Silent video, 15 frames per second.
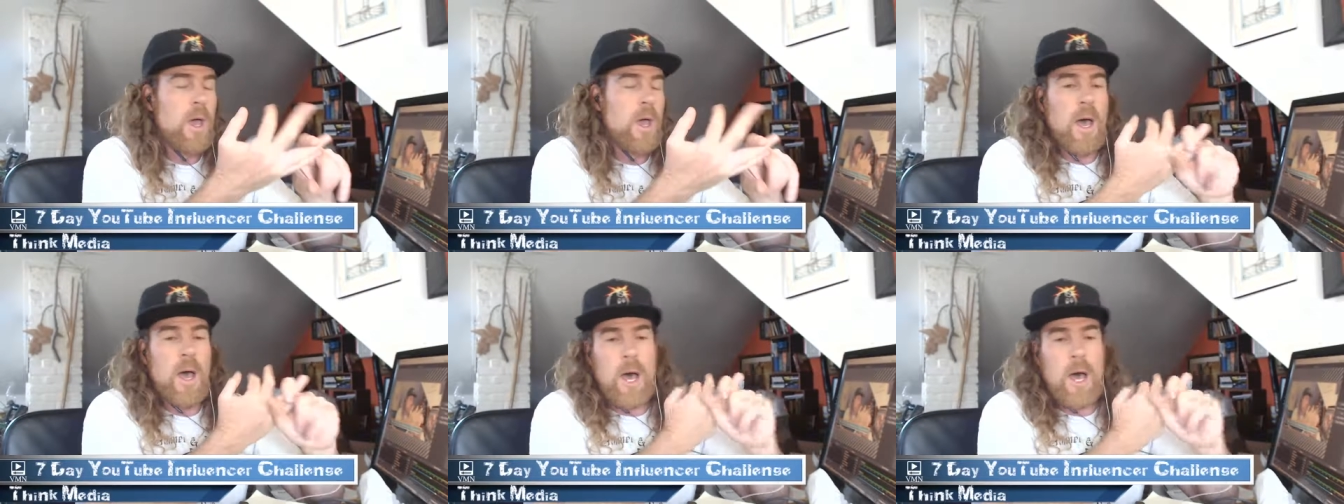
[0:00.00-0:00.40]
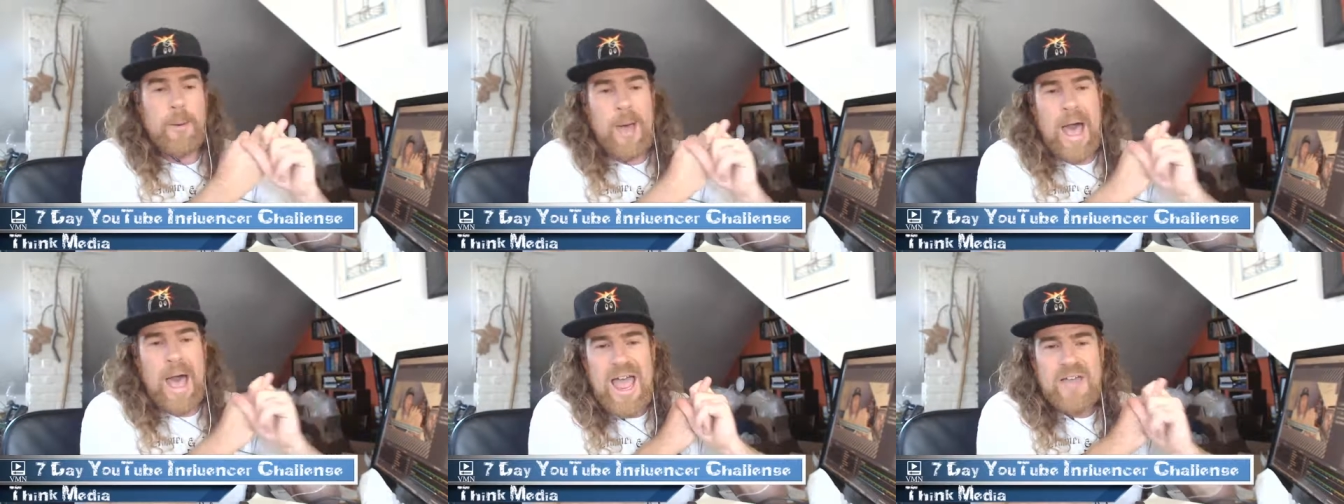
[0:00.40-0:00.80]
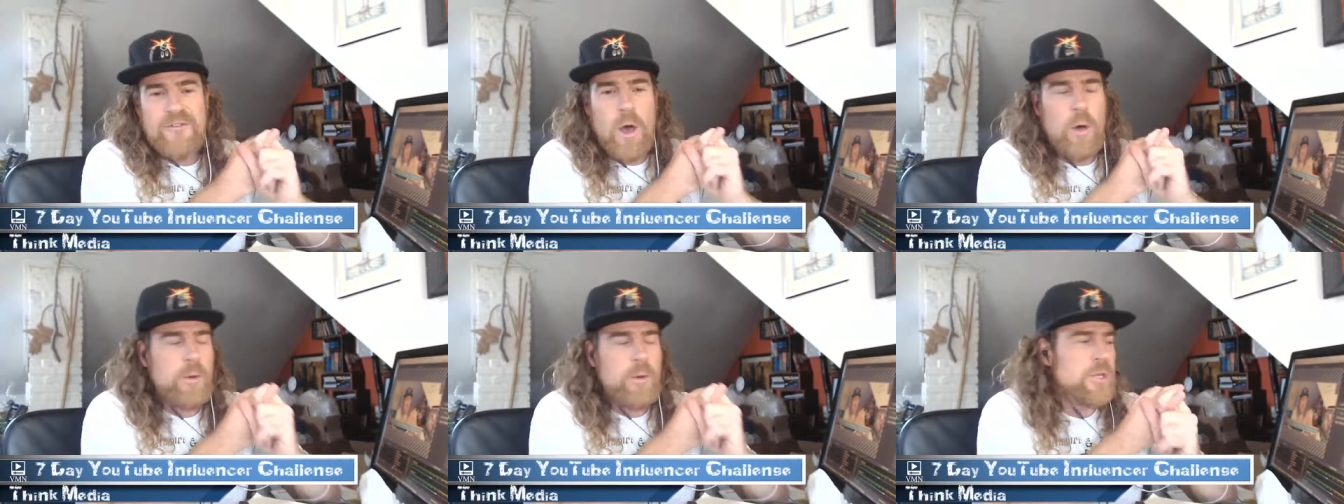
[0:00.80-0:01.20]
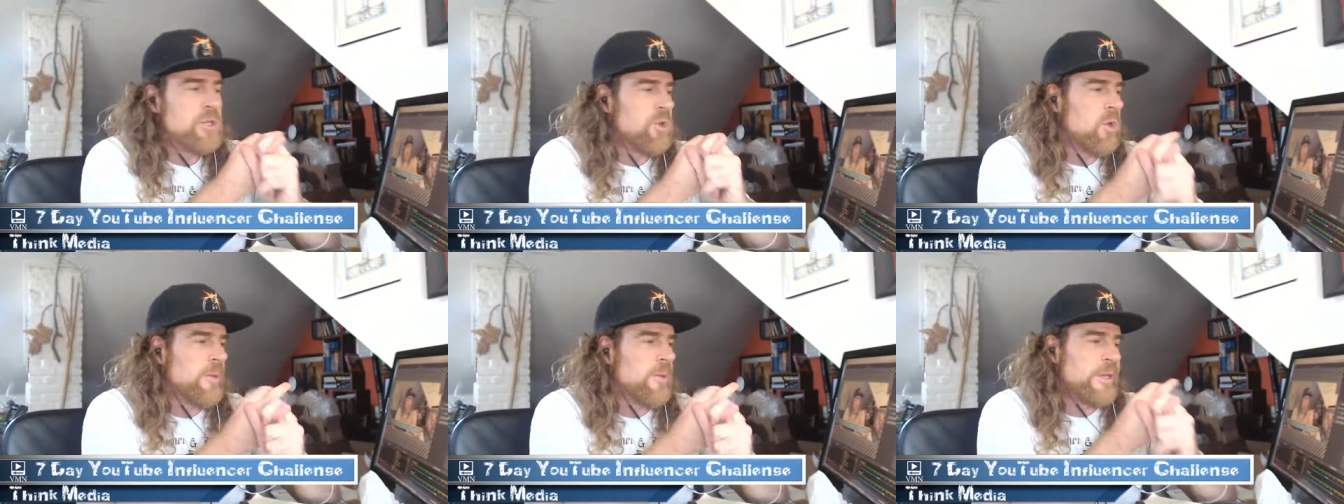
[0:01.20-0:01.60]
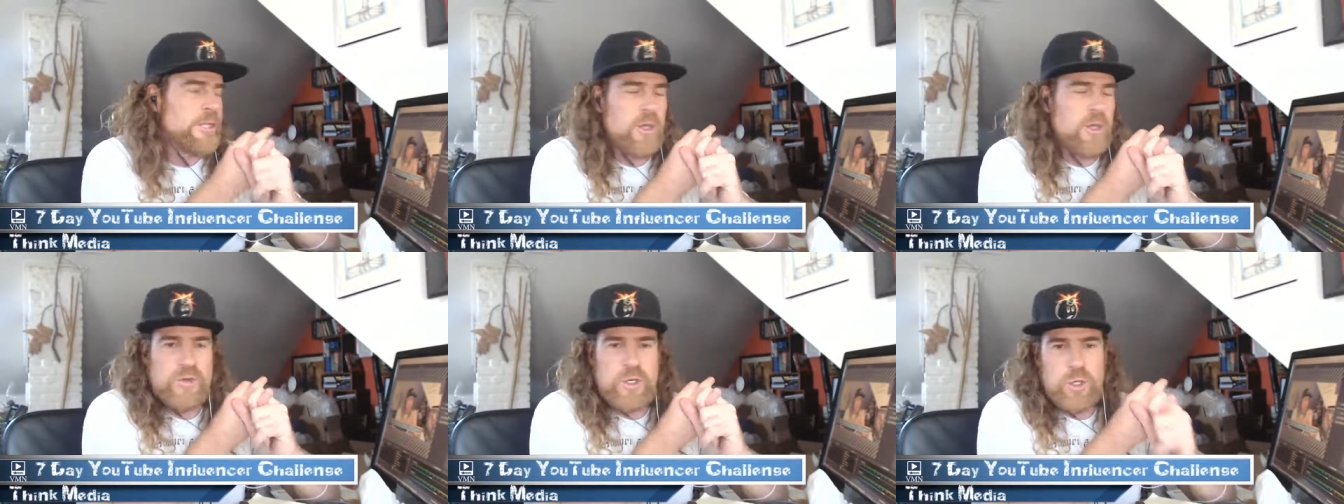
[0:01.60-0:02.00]
Um, I have always sold
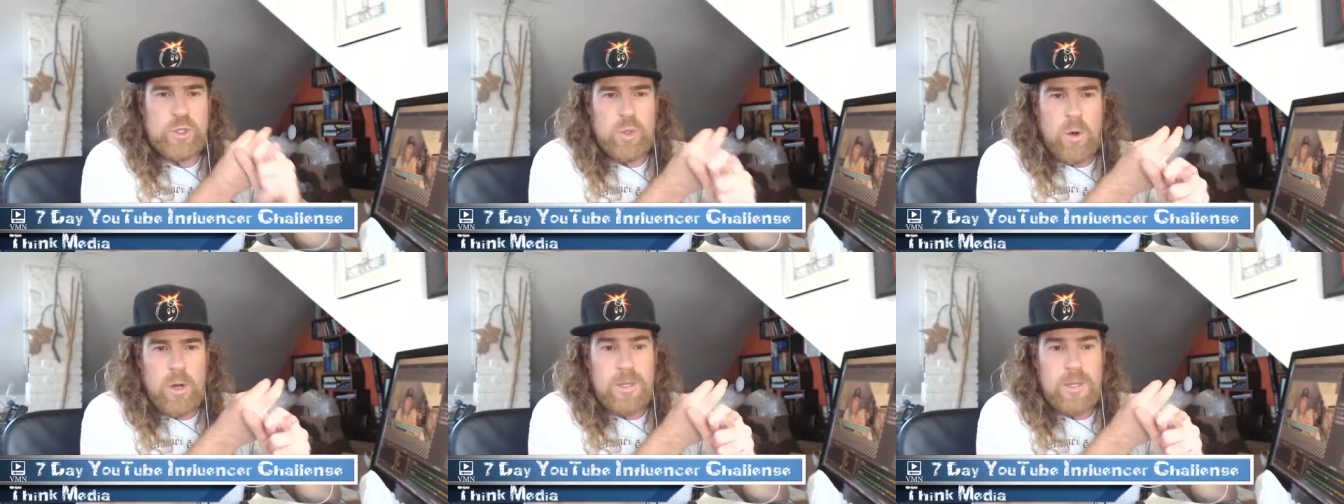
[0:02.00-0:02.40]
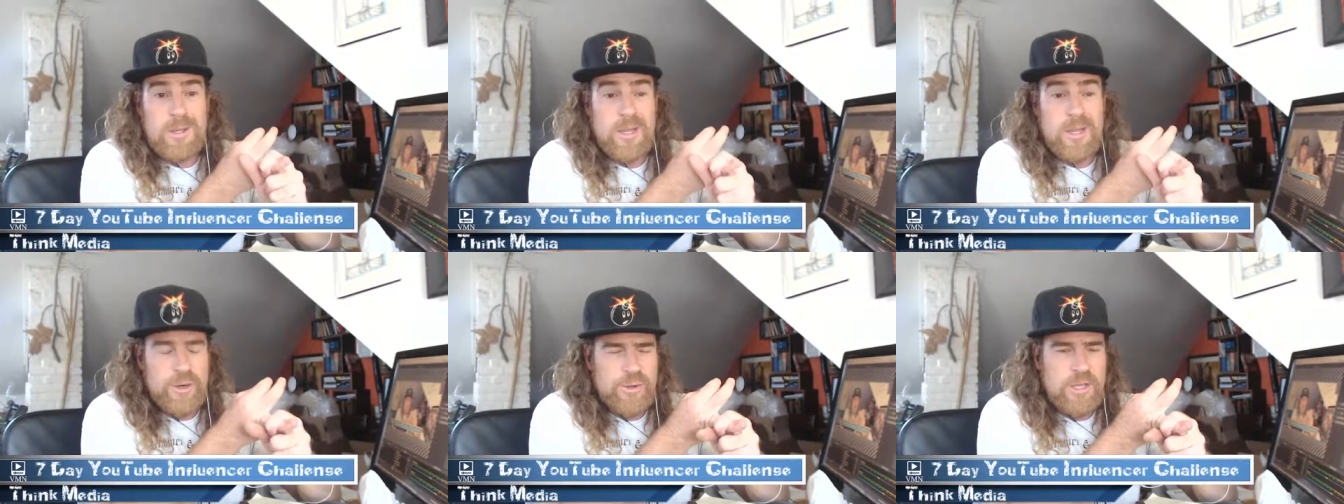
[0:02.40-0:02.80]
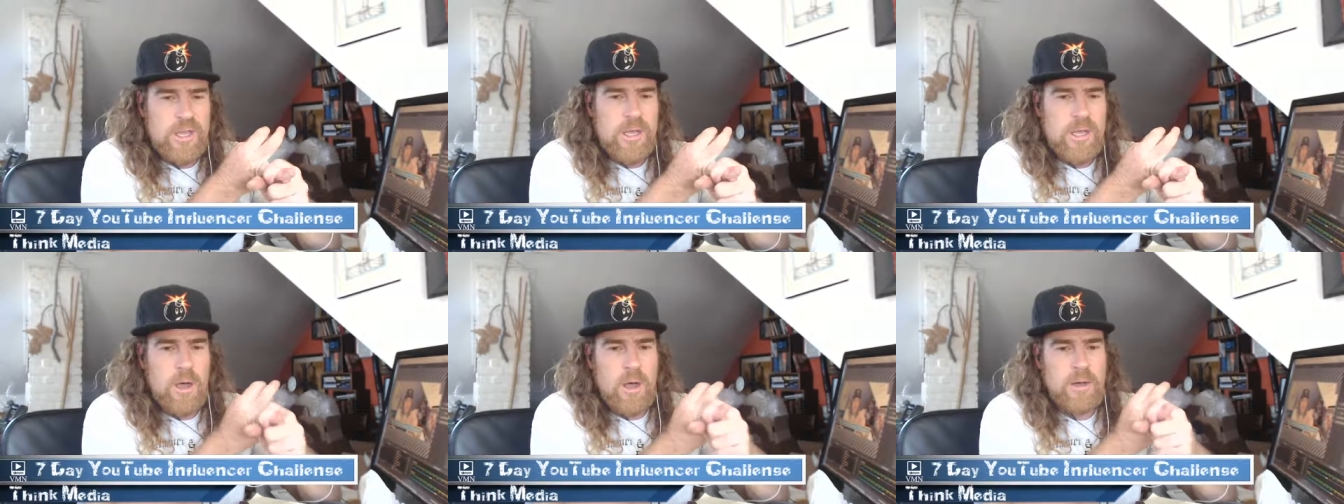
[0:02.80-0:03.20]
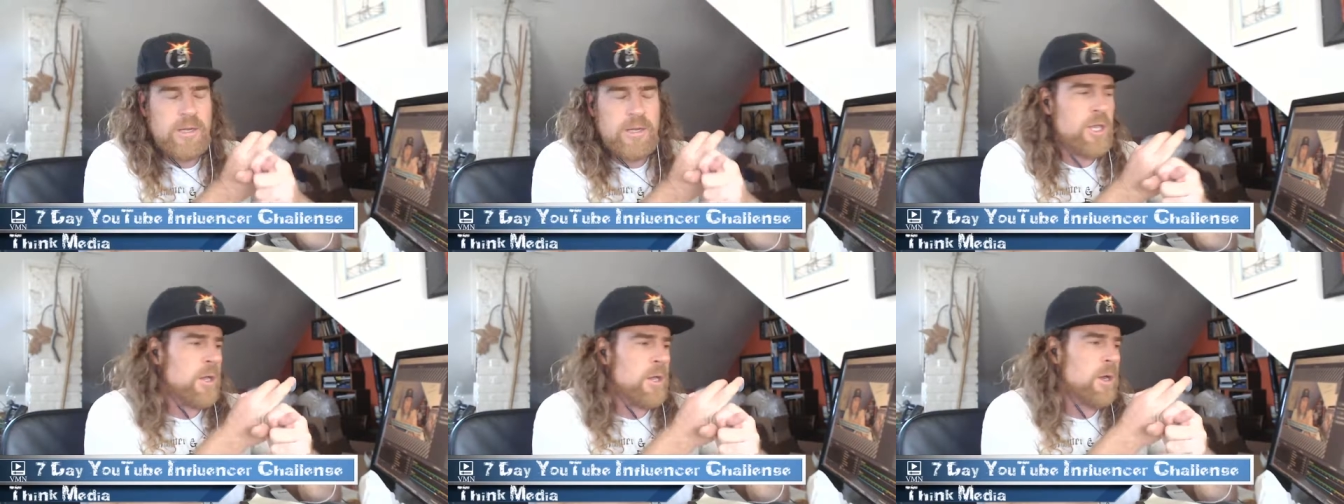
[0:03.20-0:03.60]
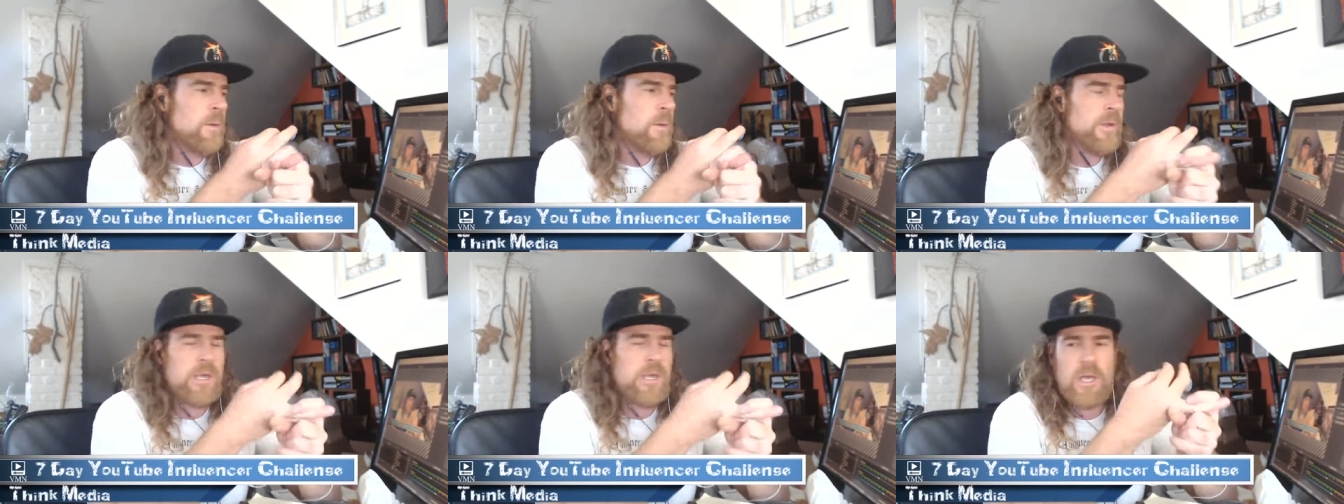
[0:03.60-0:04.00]
myself short, literally, on gear
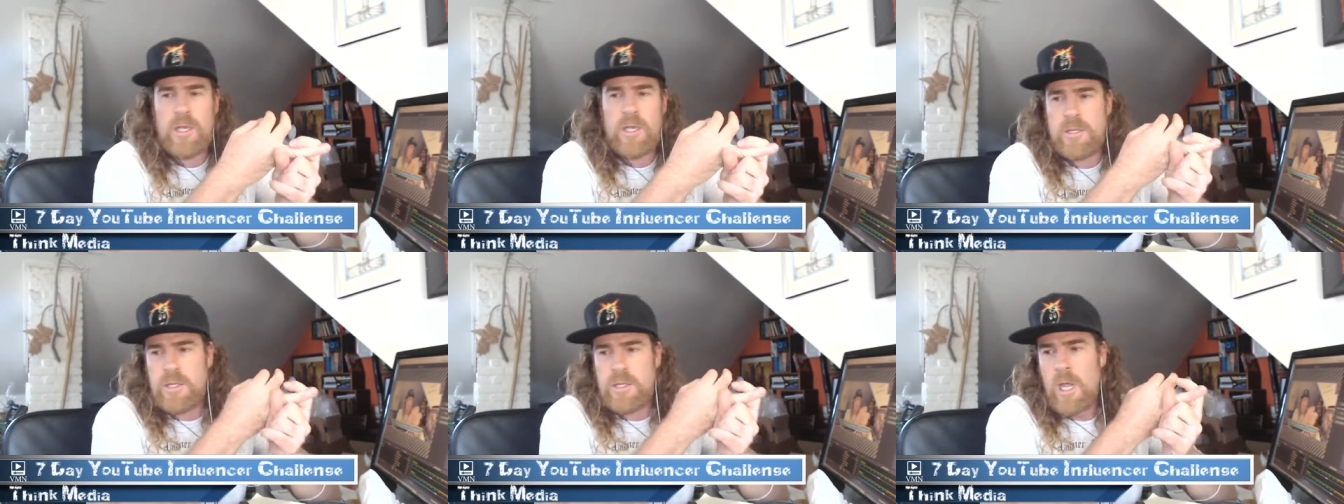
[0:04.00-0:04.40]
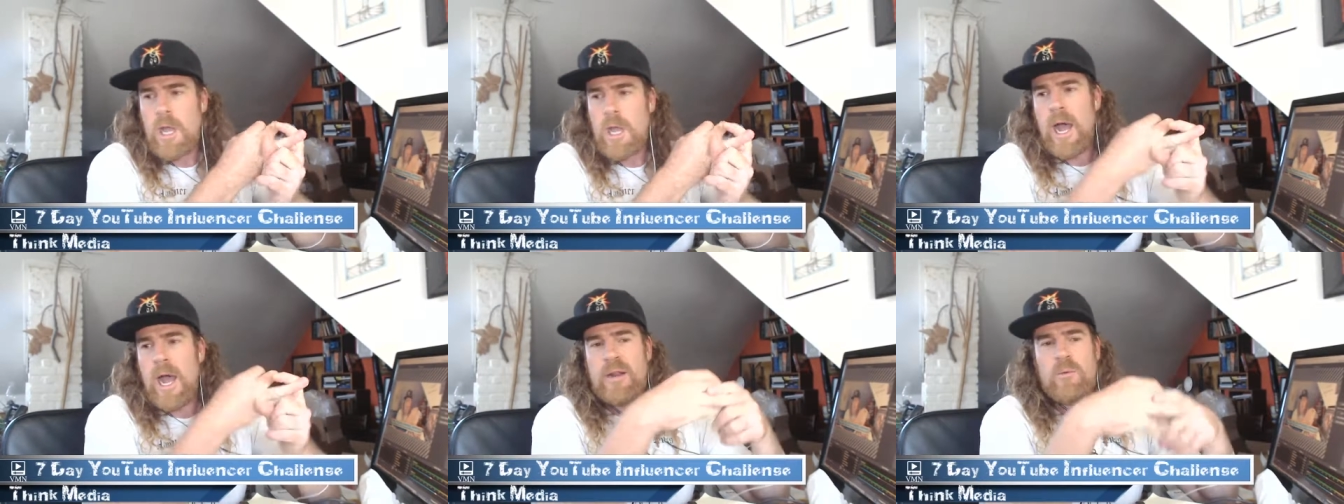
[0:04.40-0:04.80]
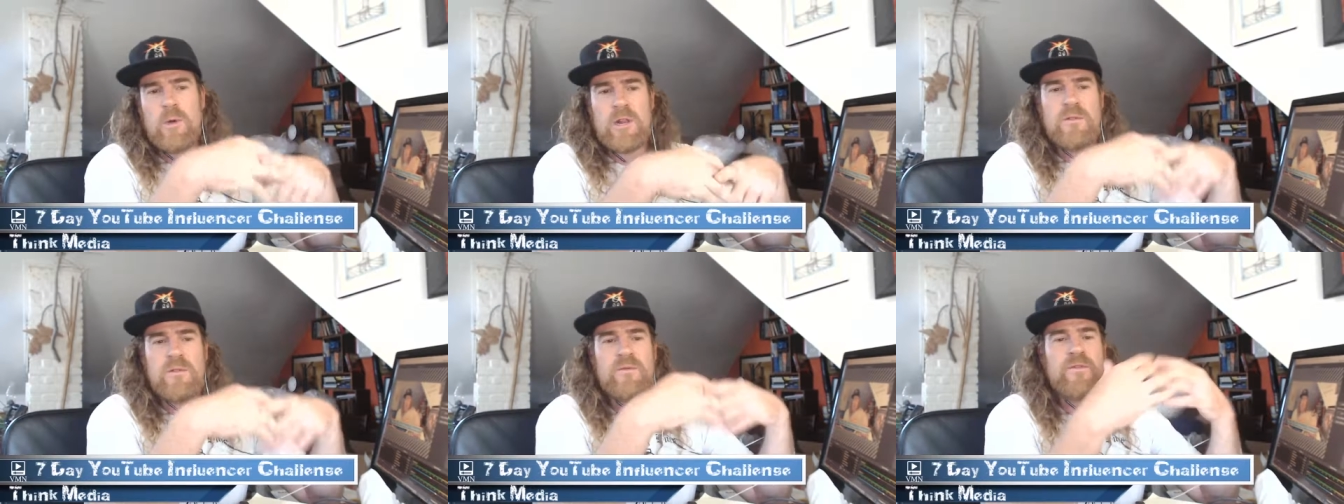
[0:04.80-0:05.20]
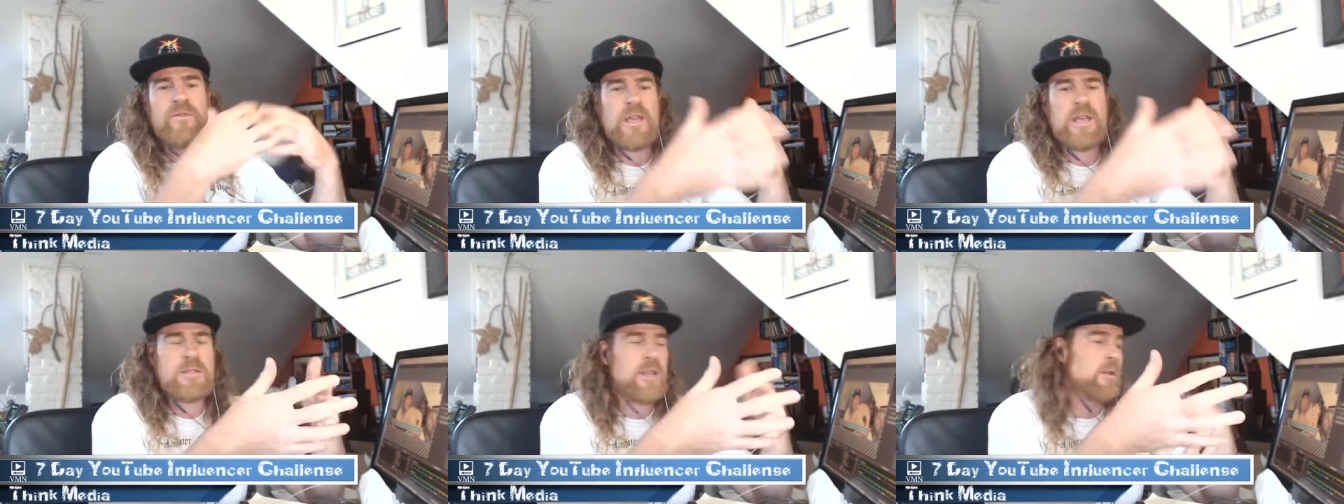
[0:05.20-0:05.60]
because I didn't want to invest.